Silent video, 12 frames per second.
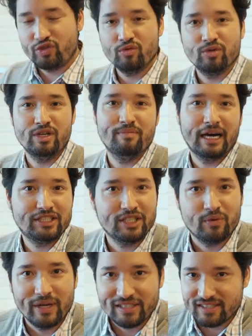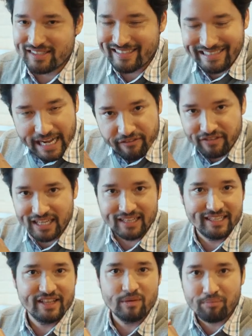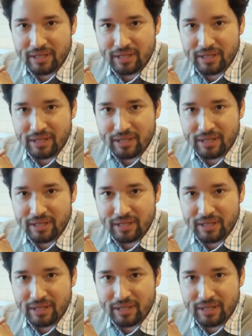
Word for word: Sumo Hibachi & Wings is definitely the